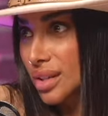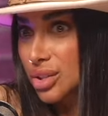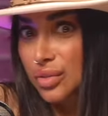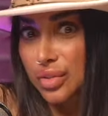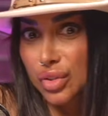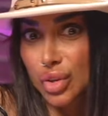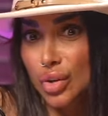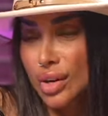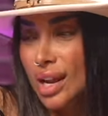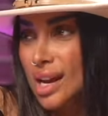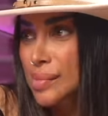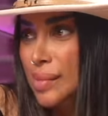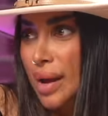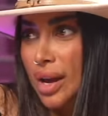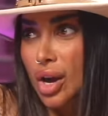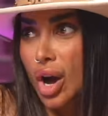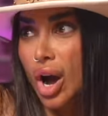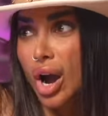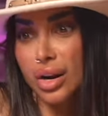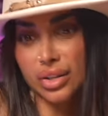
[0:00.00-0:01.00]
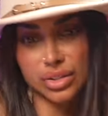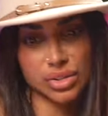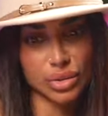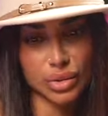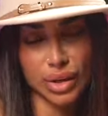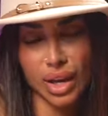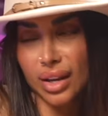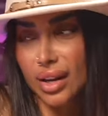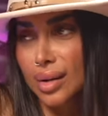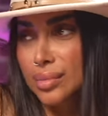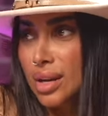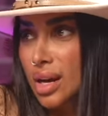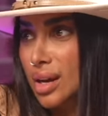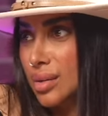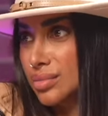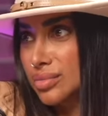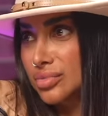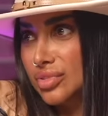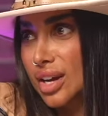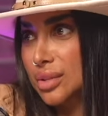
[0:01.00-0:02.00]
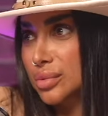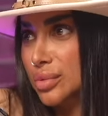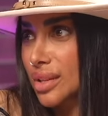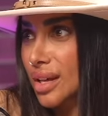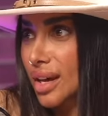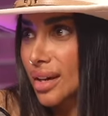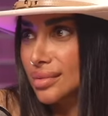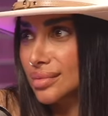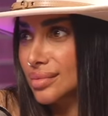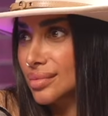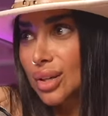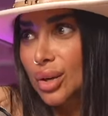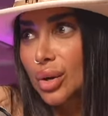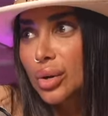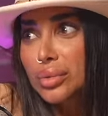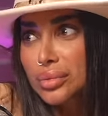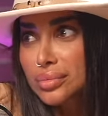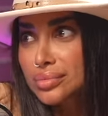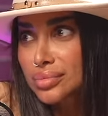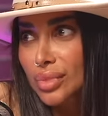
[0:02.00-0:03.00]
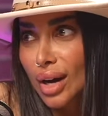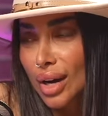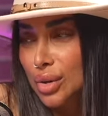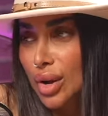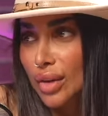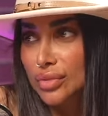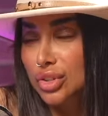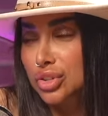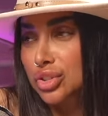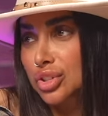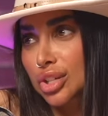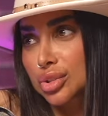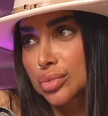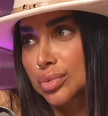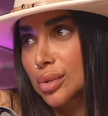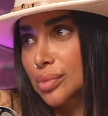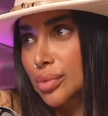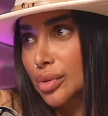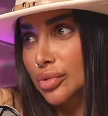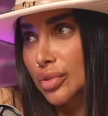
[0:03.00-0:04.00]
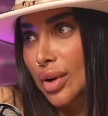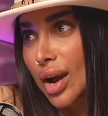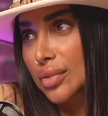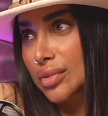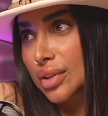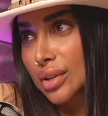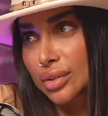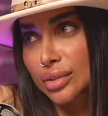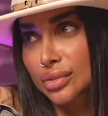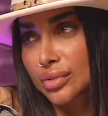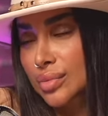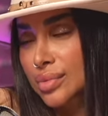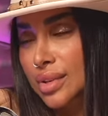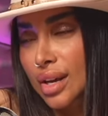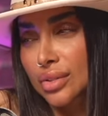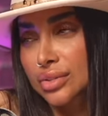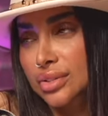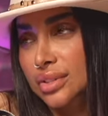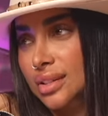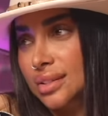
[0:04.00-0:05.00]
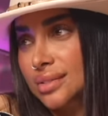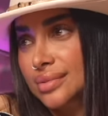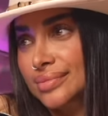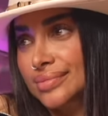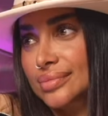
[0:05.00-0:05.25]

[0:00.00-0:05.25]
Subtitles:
So if you don't like my car, it's okay. I'm fine with that. You know, I don't have to judge people for how they look from the outside.